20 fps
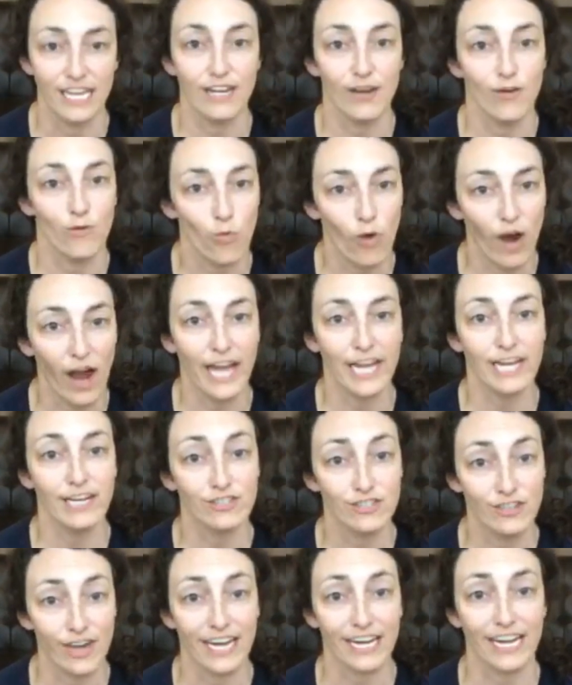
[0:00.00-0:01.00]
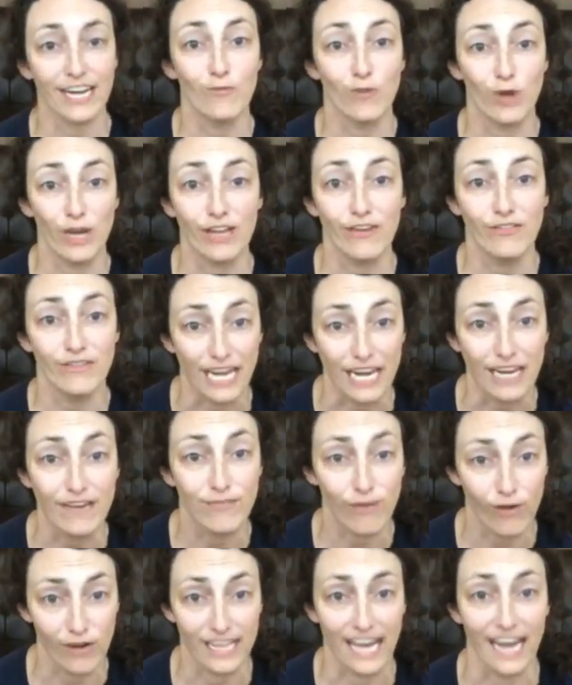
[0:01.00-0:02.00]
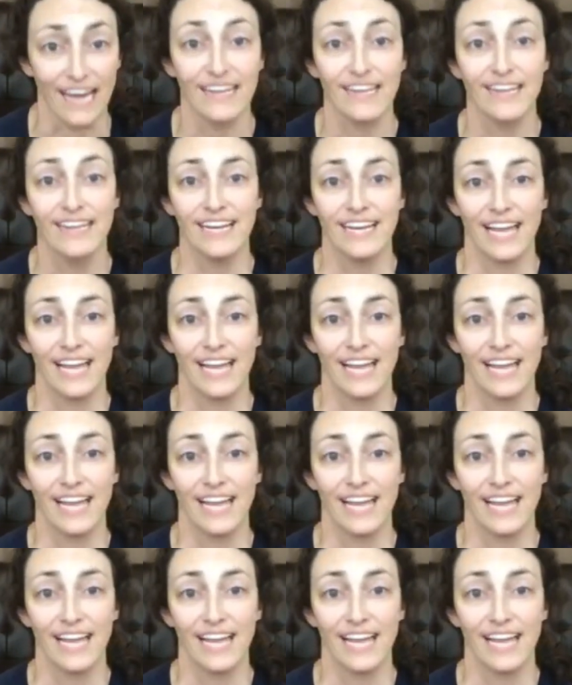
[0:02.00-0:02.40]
at why you're training, what you need for that,